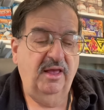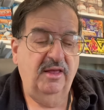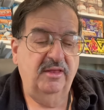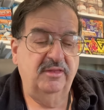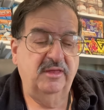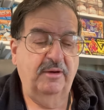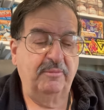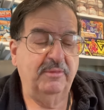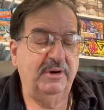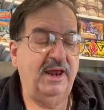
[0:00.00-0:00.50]

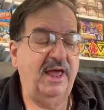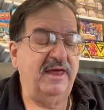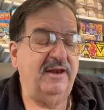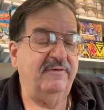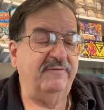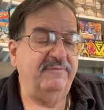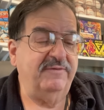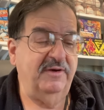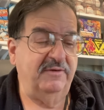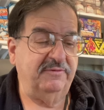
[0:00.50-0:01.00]
Numbered out
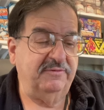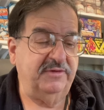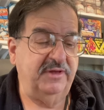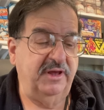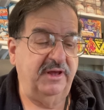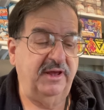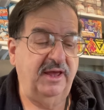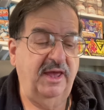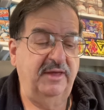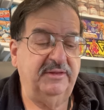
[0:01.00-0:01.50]
of
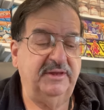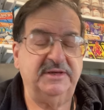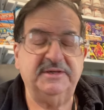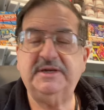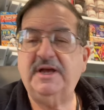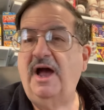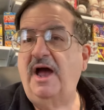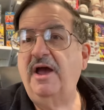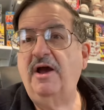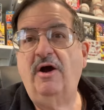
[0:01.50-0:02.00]
50, and this
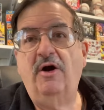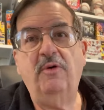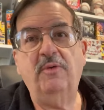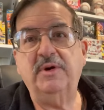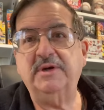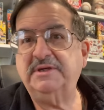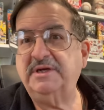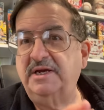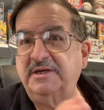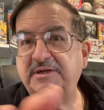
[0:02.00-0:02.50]
guy
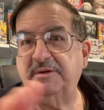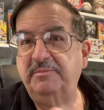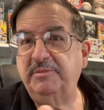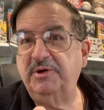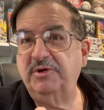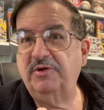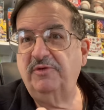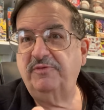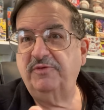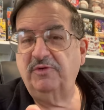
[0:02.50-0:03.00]
always has a
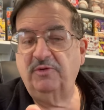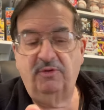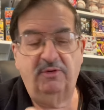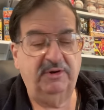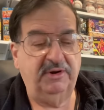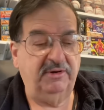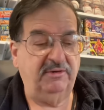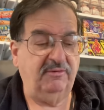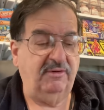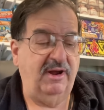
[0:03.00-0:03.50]
beautiful
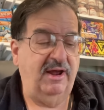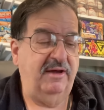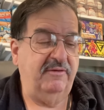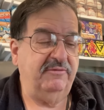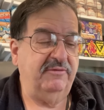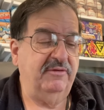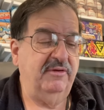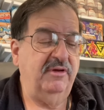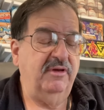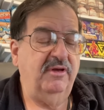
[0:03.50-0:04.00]

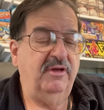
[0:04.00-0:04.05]
autograph.